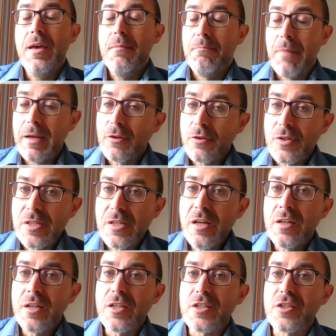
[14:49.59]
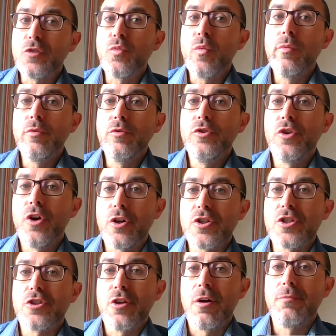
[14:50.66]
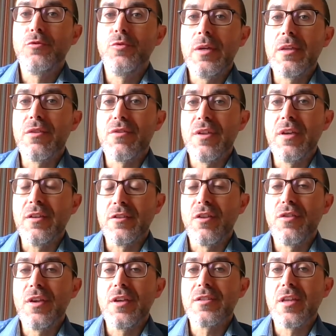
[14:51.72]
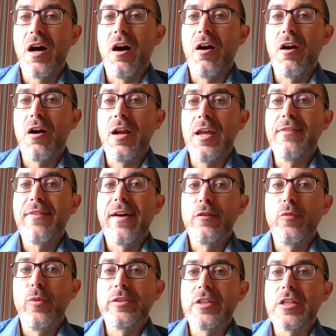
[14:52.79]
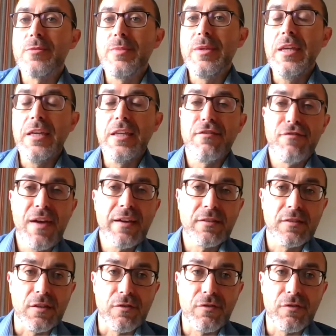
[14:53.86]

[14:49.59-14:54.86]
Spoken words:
My concern is that we will not stop doing the things that are evaluated as being ineffective,